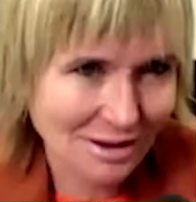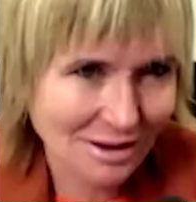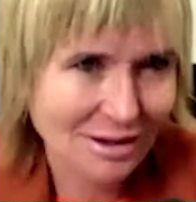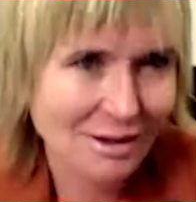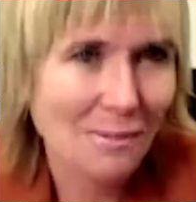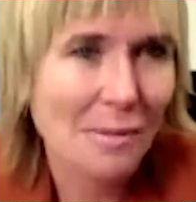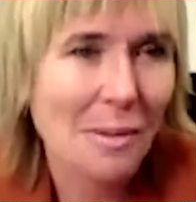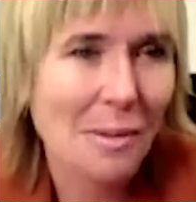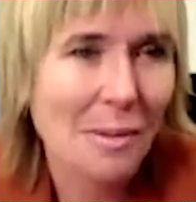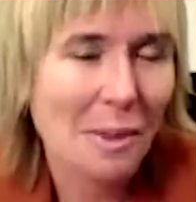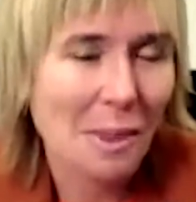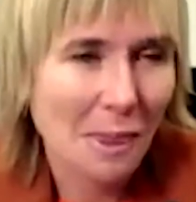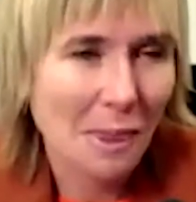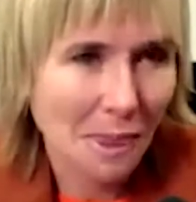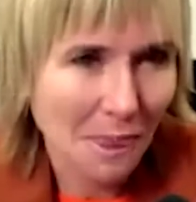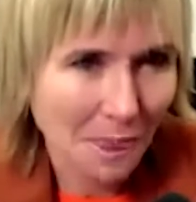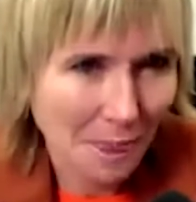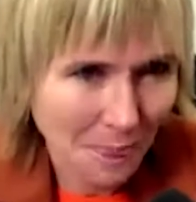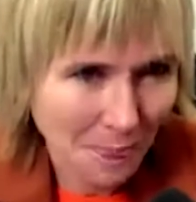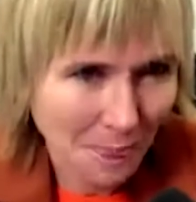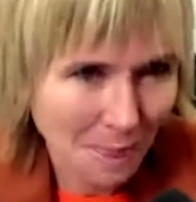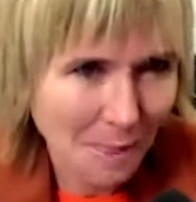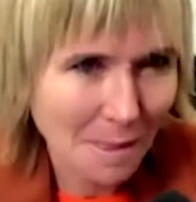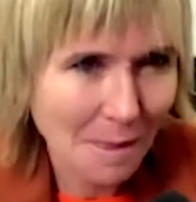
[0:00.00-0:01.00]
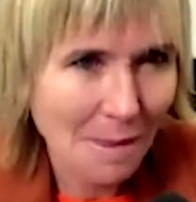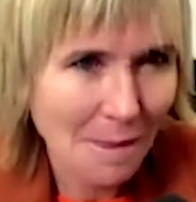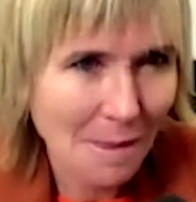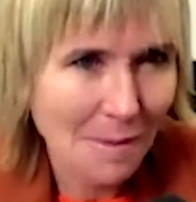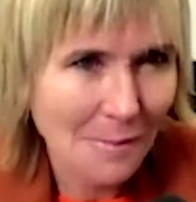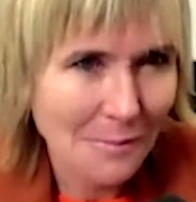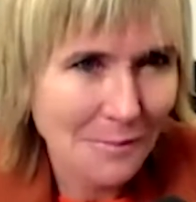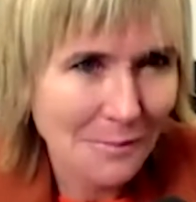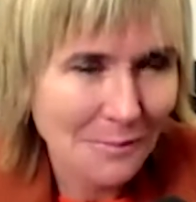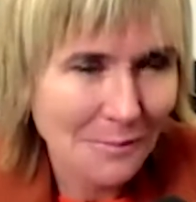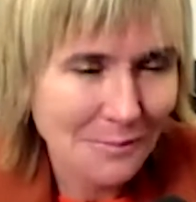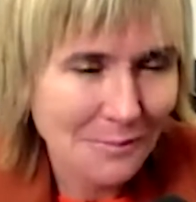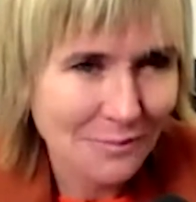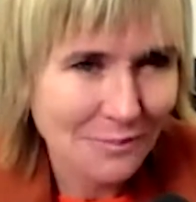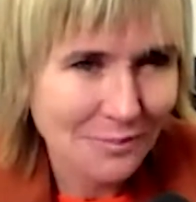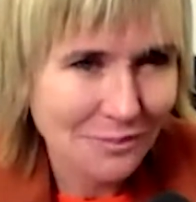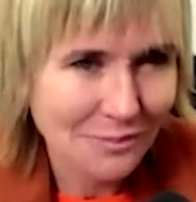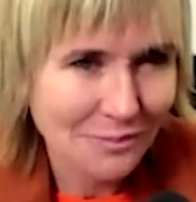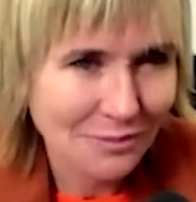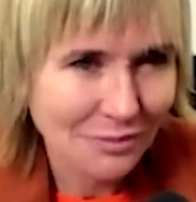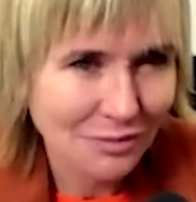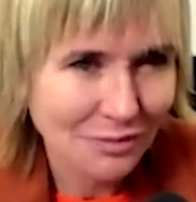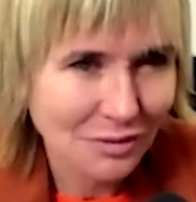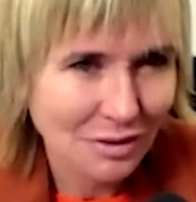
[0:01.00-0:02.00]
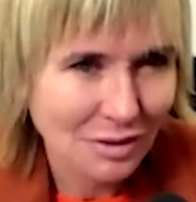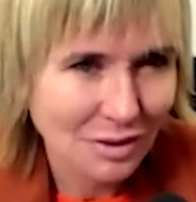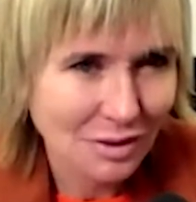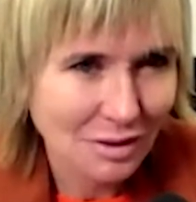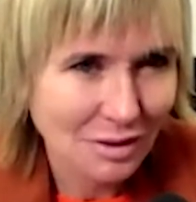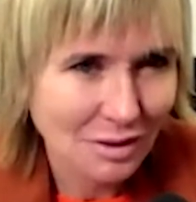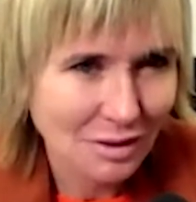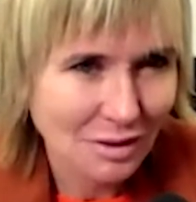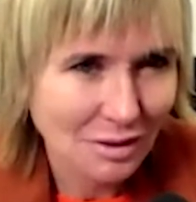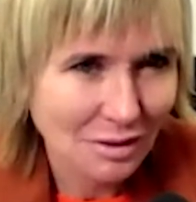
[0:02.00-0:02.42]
I was doing. I had a close friend who's a designer.